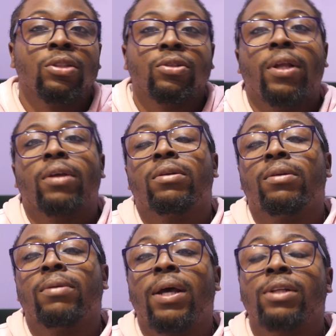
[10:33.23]
so that I
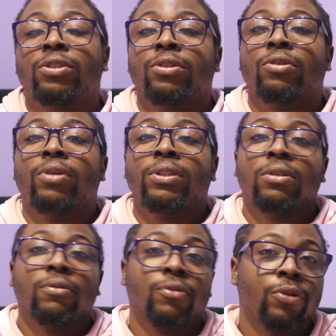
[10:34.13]
could answer the
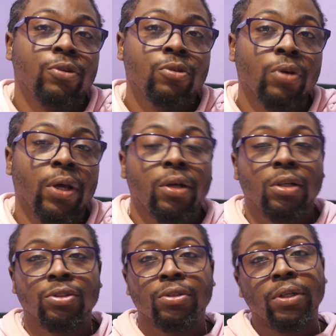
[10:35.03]
question for you, and
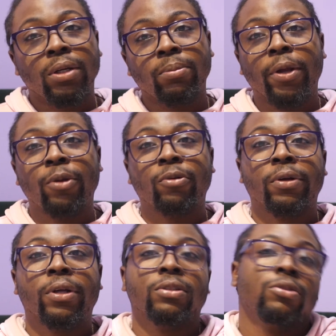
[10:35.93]
also to help
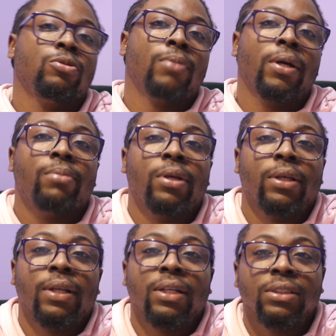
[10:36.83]
anyone else who might be
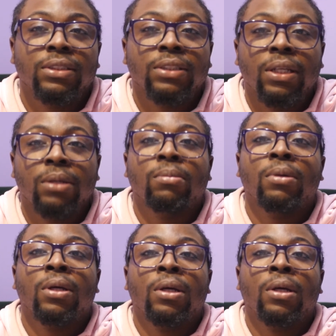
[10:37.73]
in that same